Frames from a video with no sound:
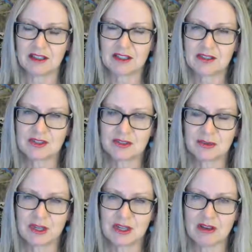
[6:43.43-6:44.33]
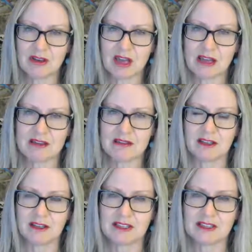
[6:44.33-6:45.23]
construing
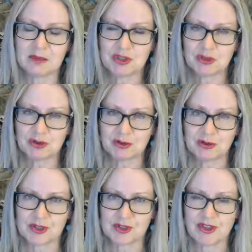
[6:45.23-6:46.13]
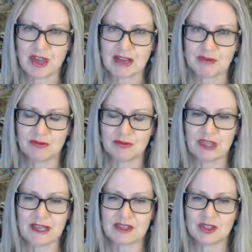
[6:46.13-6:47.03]
an exemption clause that
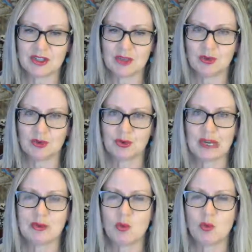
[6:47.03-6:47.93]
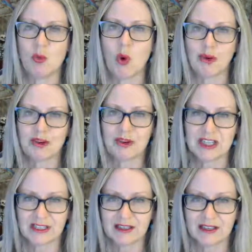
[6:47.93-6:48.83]
related to a
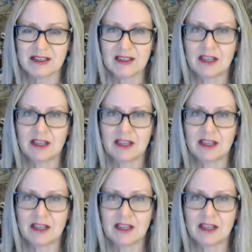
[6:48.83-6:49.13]
warranty,